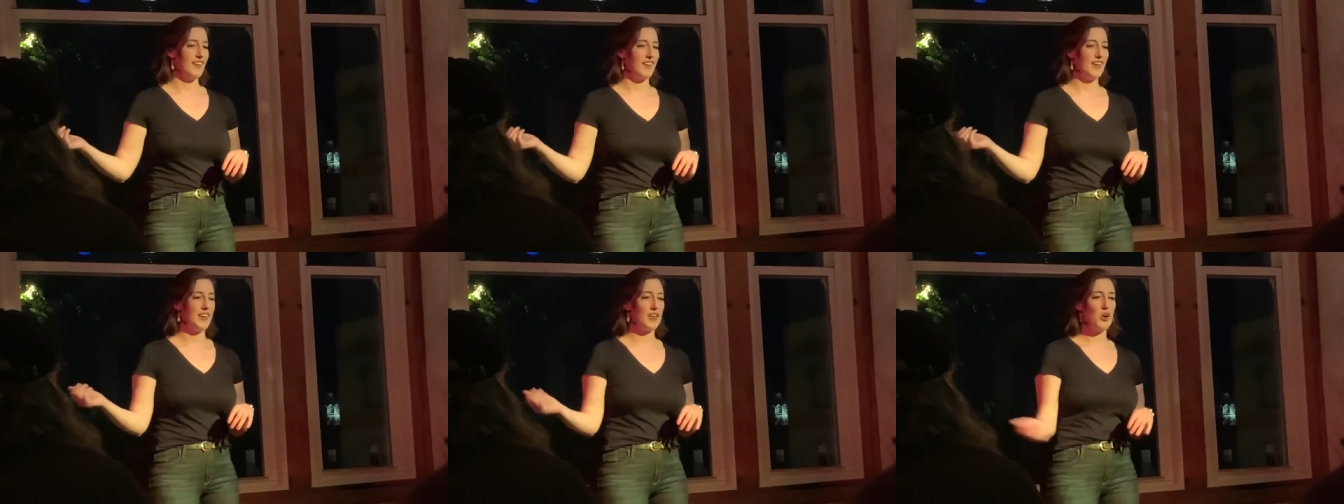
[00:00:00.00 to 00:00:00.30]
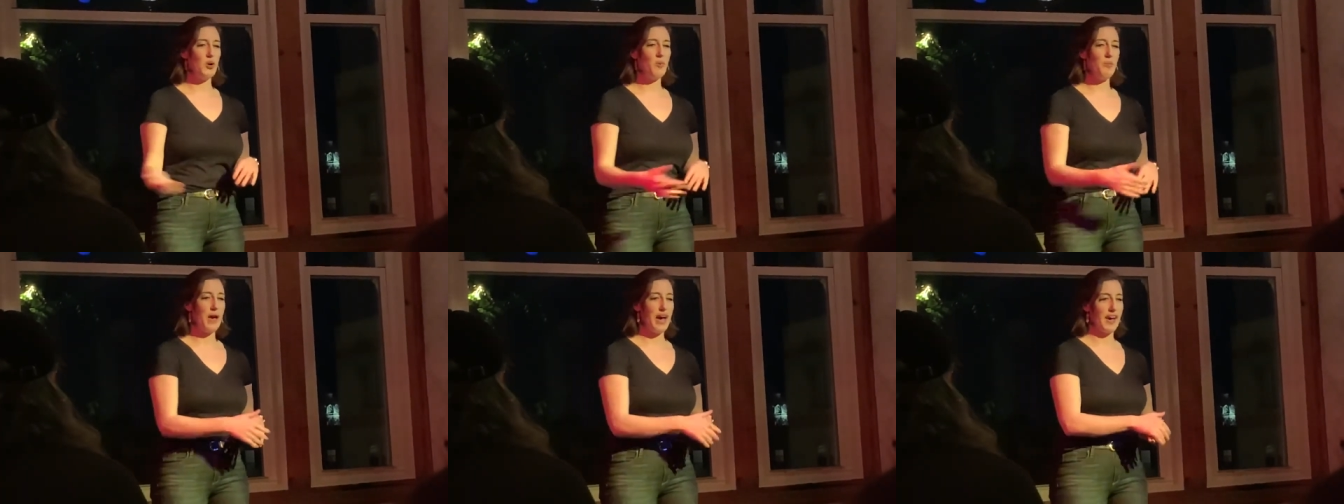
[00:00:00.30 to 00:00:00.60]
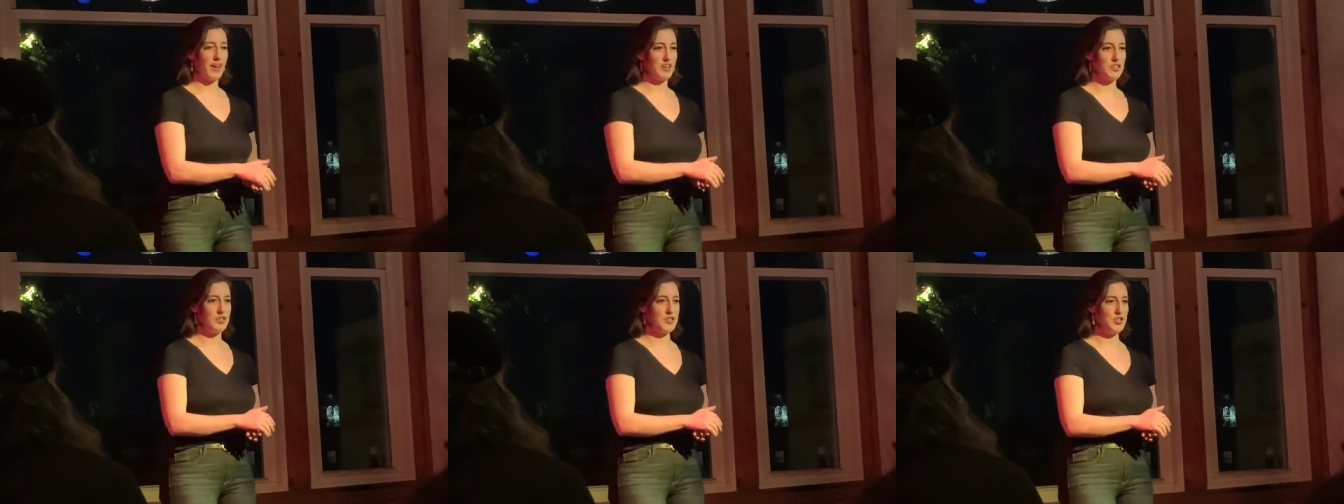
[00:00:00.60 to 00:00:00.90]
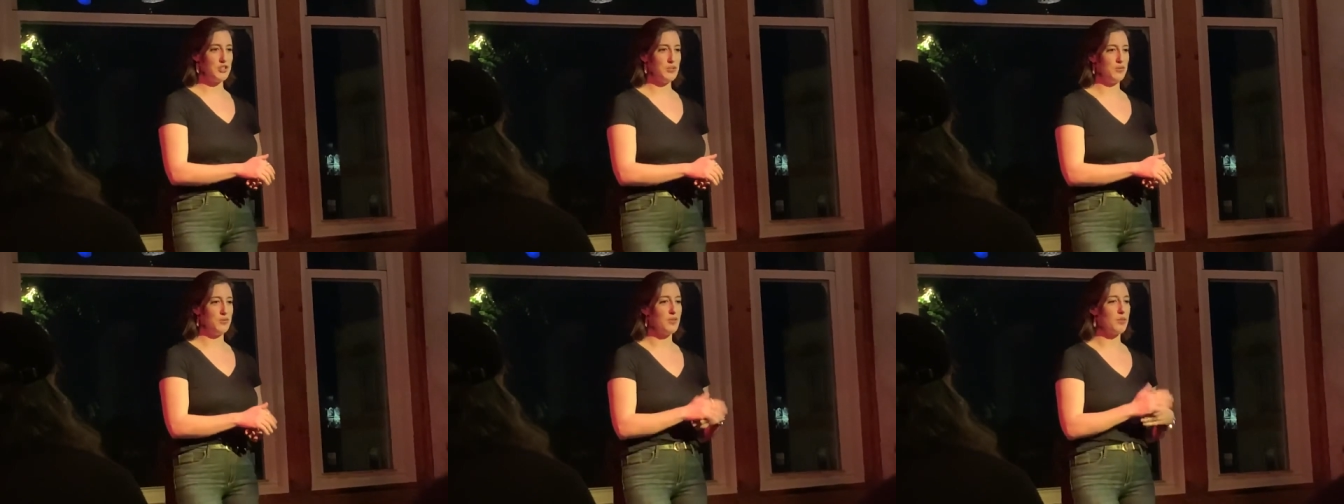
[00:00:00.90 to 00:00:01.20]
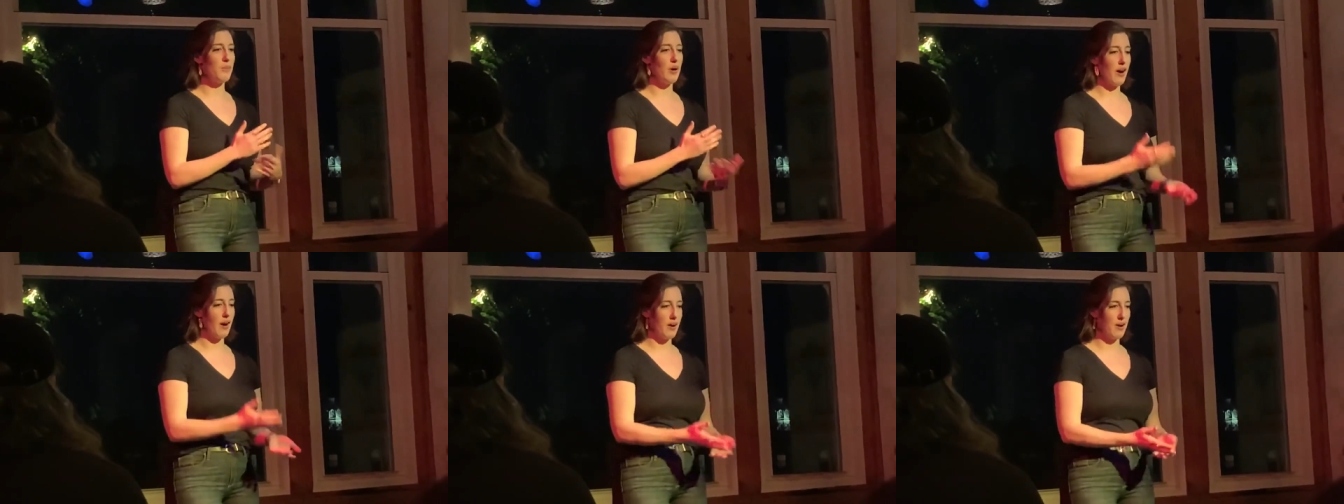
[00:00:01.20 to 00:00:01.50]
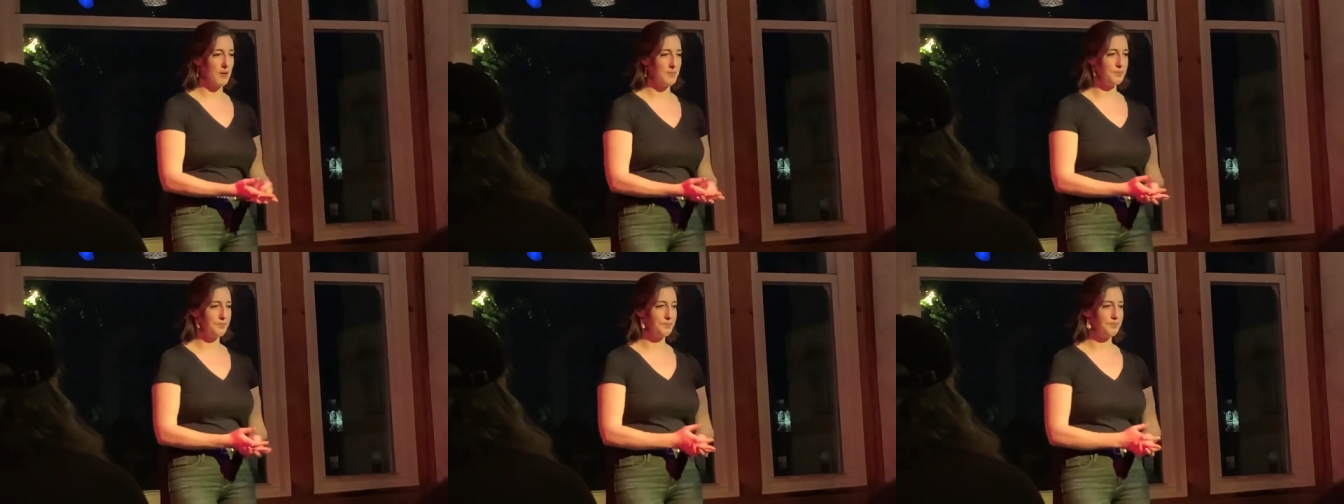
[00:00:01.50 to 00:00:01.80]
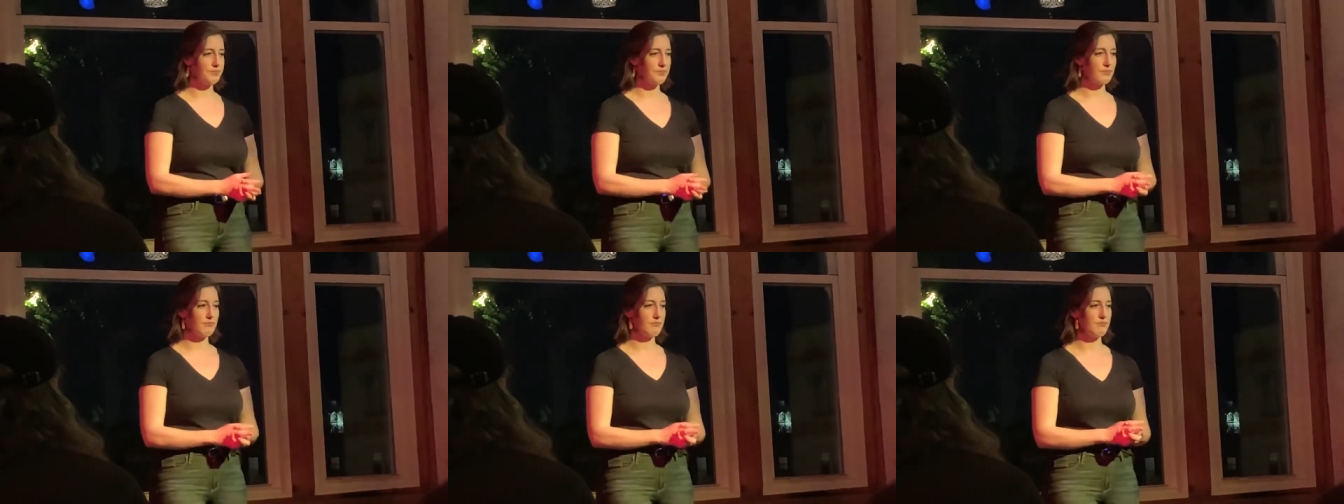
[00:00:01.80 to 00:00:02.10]
I go back to the bar.
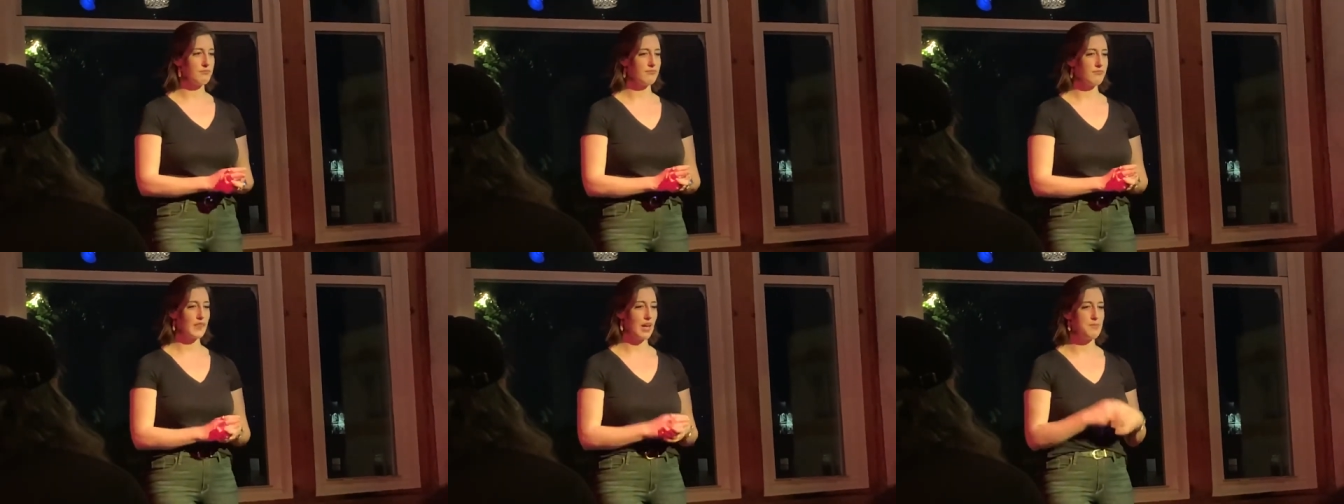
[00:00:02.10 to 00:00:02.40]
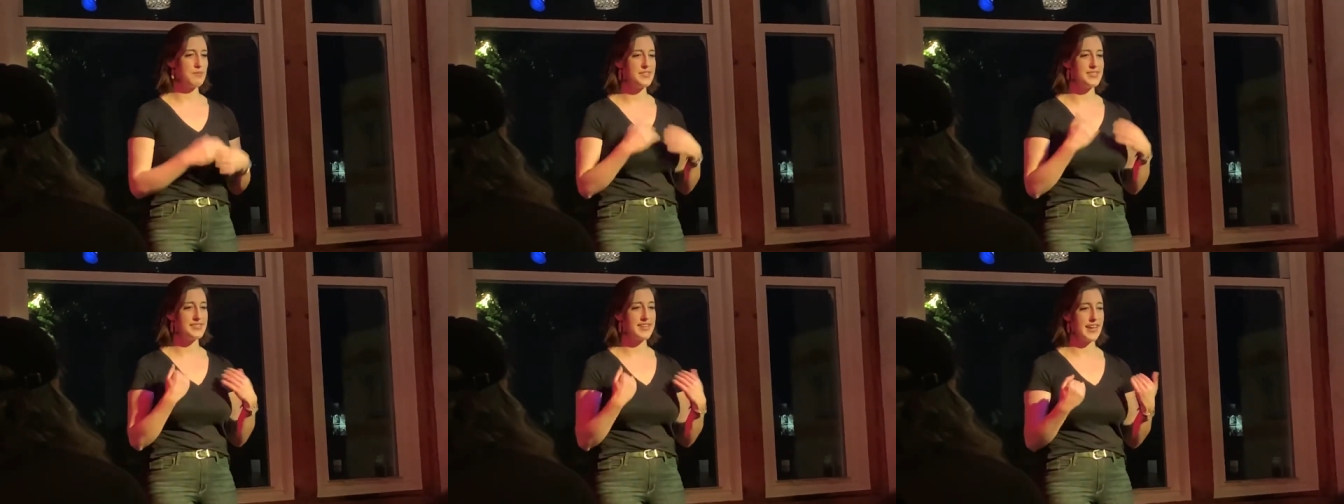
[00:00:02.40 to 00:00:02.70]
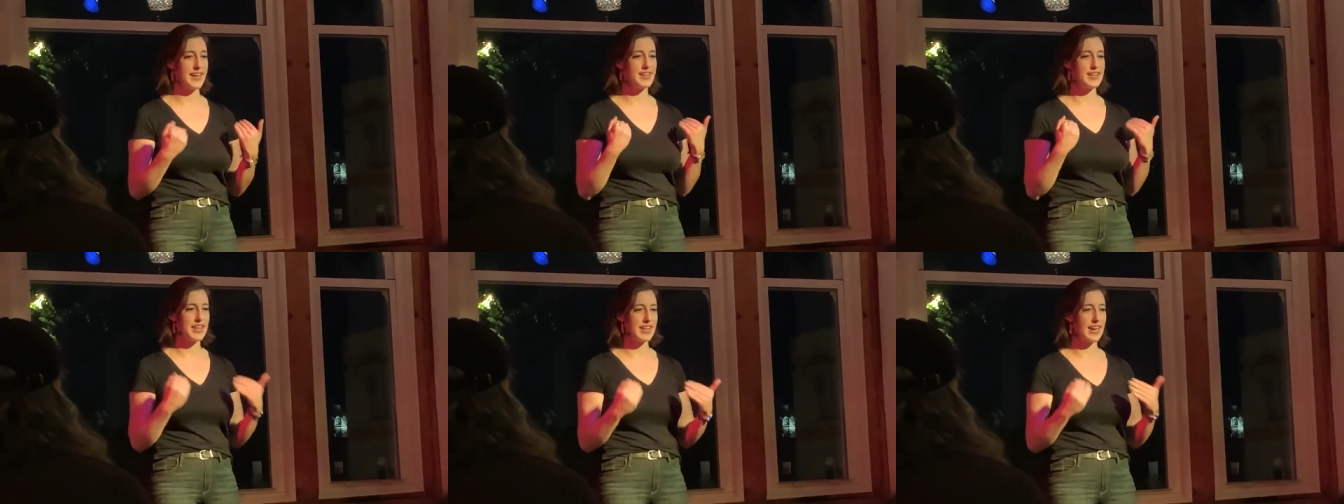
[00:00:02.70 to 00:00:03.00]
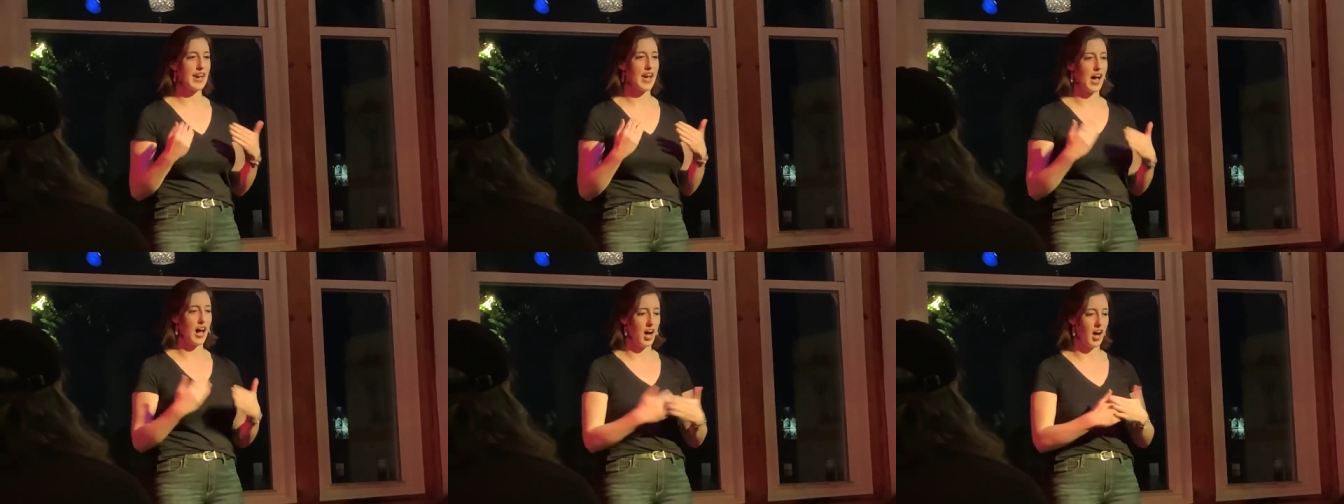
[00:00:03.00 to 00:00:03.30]
I'm standing